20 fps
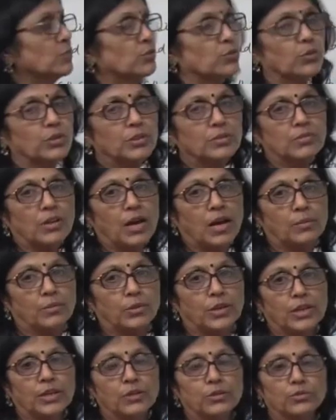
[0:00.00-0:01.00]
sodium
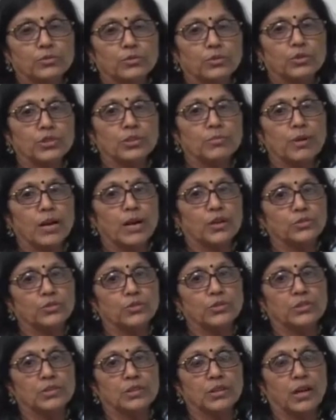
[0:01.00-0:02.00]
carbonate or sodium
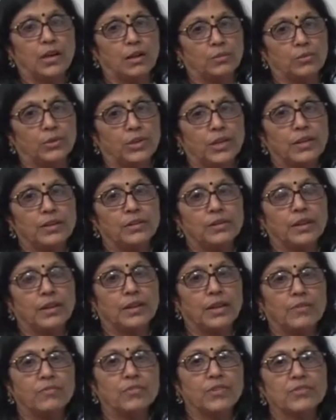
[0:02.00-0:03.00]
hydrogen carbonate,
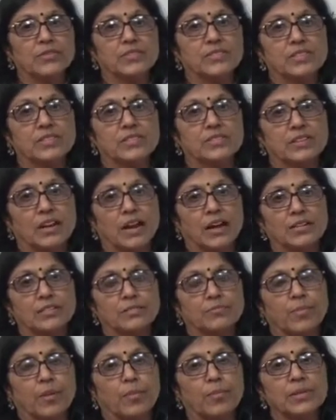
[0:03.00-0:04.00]
an effervescence starts,
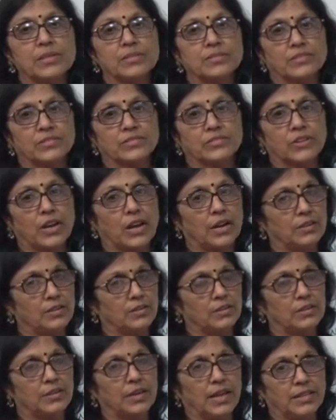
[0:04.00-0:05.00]
bubbles start
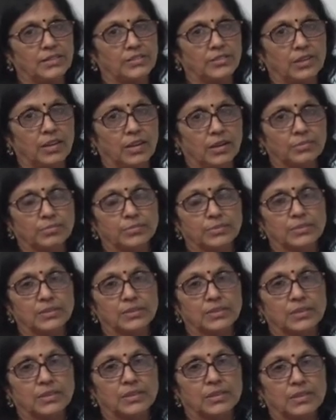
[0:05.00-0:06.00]
rising up,
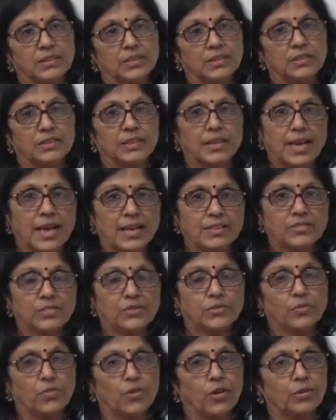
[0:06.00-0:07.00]
the gas
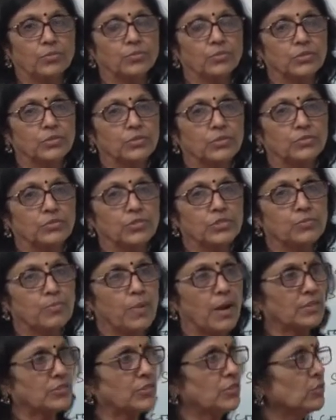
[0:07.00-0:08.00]
is formed which
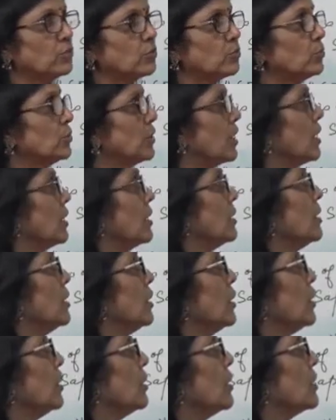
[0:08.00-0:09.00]
passes through the
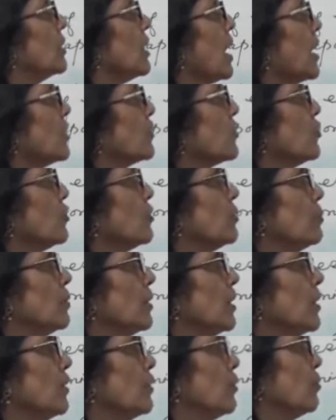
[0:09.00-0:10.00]
glass tube
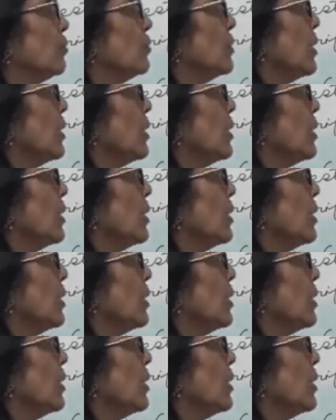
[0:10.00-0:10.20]
into